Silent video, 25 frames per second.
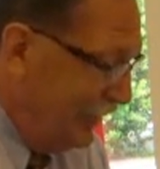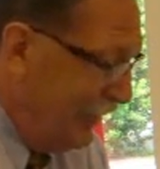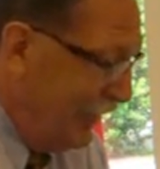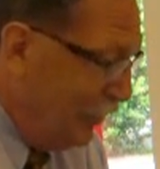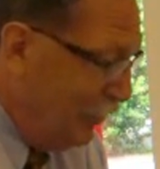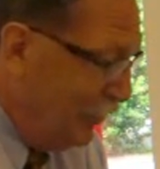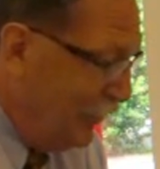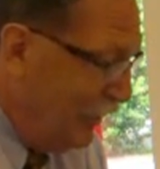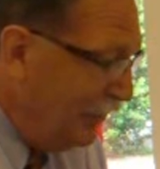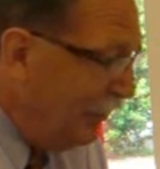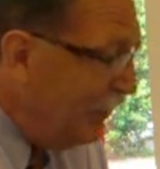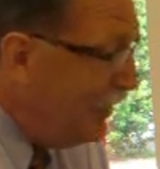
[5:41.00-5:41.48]

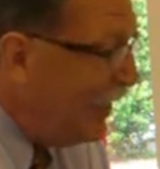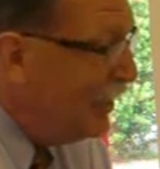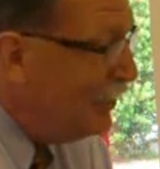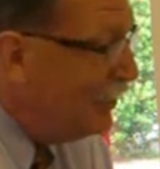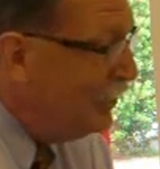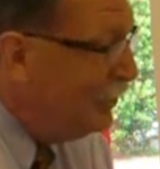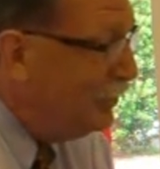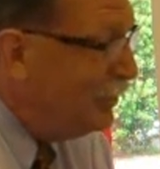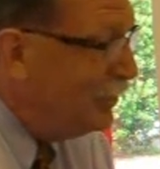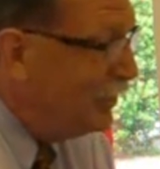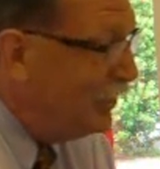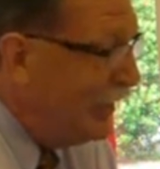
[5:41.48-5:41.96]
Now we've
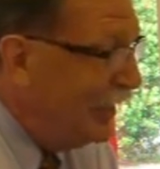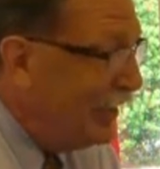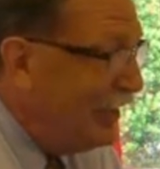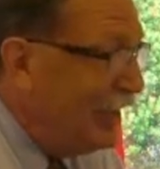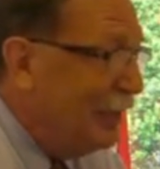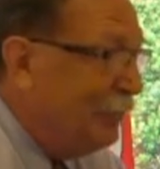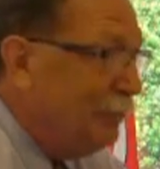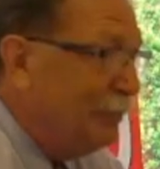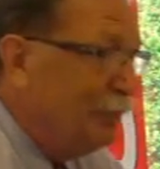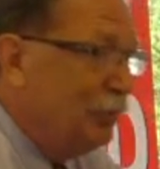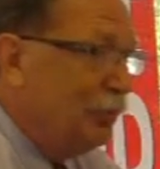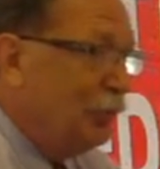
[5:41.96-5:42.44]
got you set
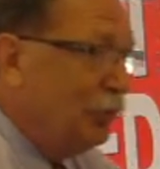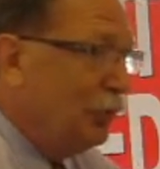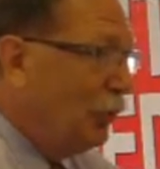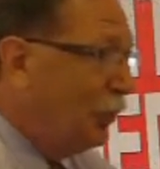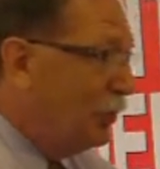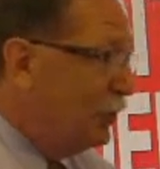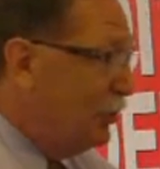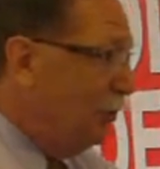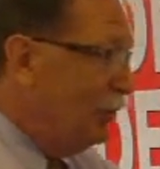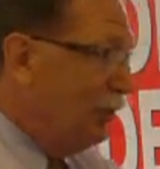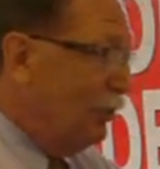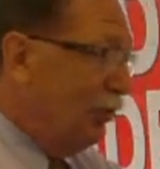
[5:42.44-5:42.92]
up to
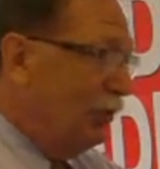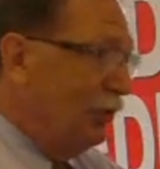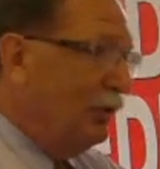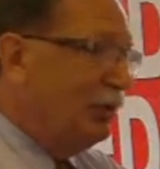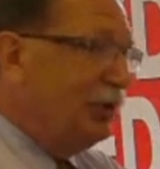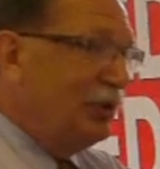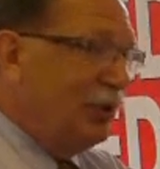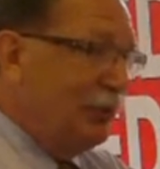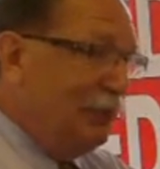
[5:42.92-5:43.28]
where you look